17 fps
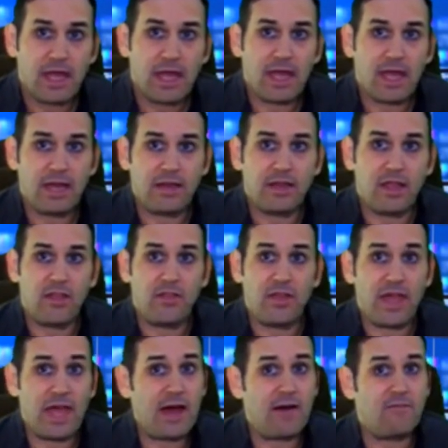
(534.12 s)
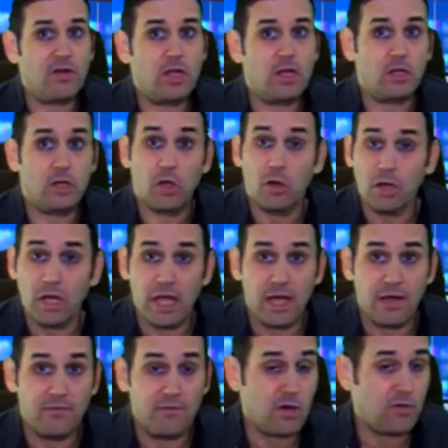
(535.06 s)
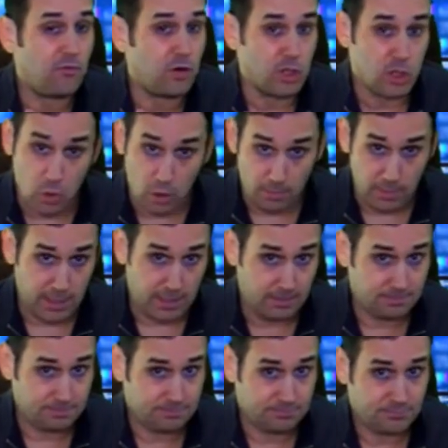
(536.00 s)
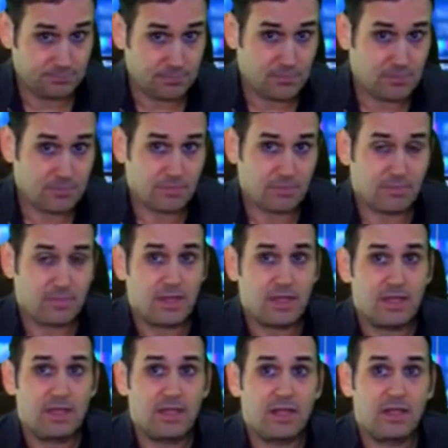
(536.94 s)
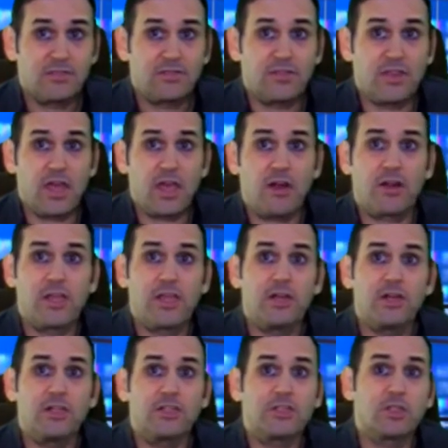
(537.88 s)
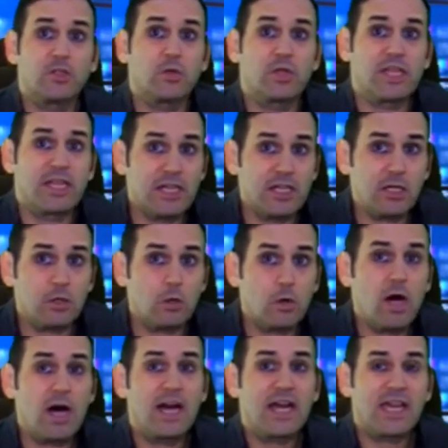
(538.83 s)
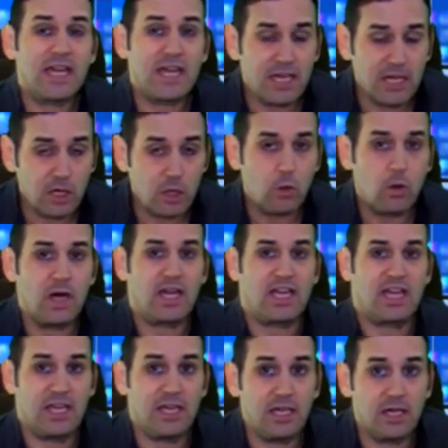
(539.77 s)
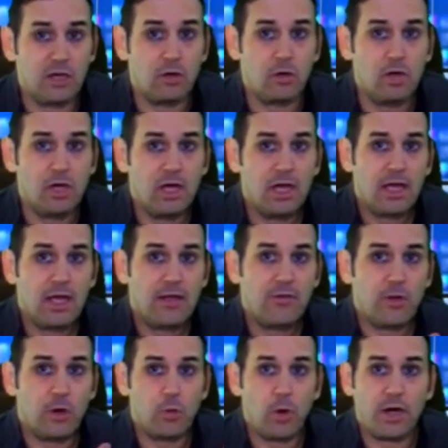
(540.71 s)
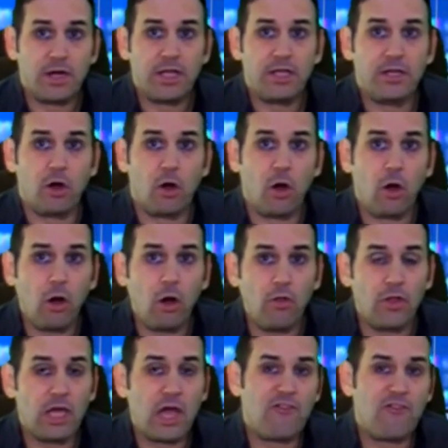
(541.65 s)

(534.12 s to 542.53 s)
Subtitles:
and they have no love for you or me. They are here to kill, kill, kill. They're running all the